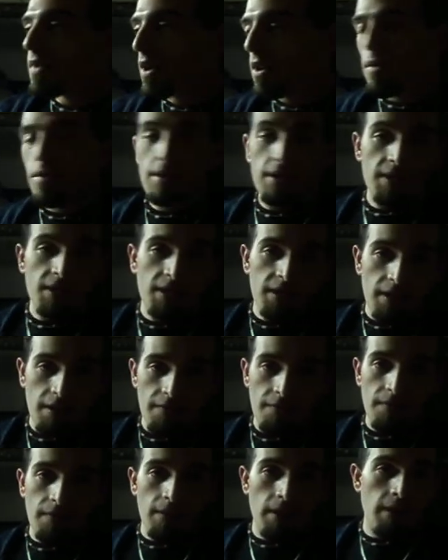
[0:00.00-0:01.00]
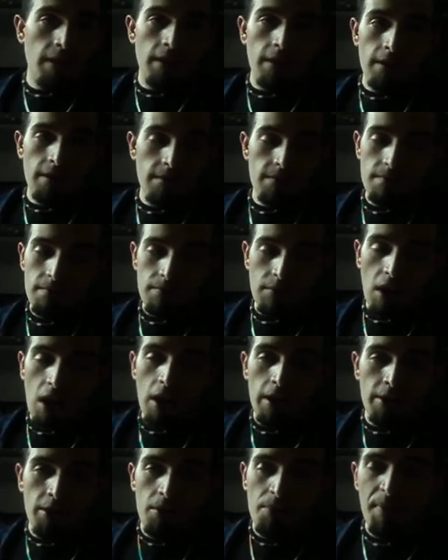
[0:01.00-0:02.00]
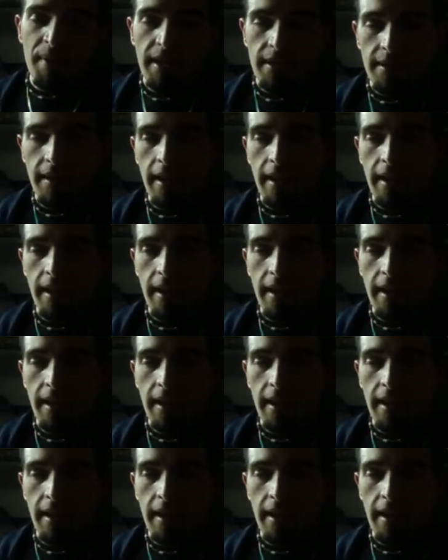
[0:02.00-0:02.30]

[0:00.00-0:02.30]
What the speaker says: We're gonna see if the audio picked